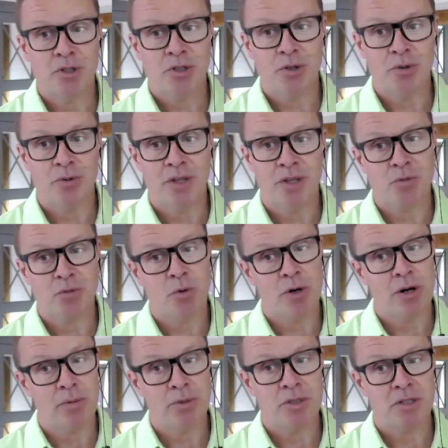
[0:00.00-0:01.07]
So that's
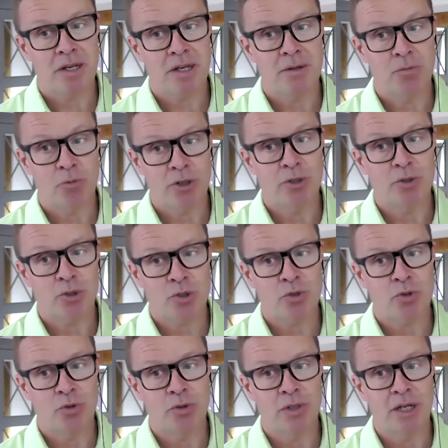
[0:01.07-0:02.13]
where I would say where you
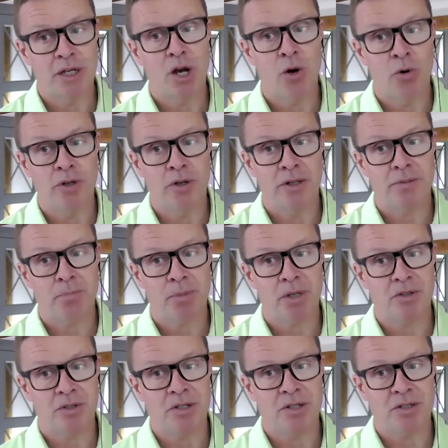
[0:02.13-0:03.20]
truly own it
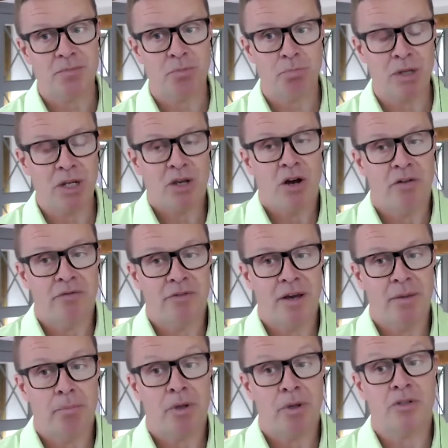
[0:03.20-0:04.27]
because it's been carved
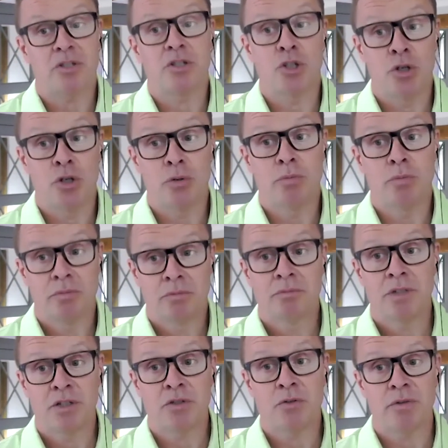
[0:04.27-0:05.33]
out, because it's you,
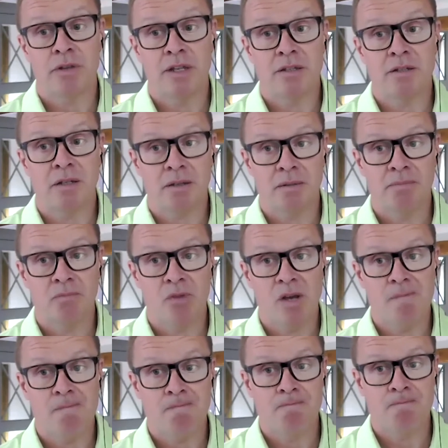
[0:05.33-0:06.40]
it's authentic. Yeah.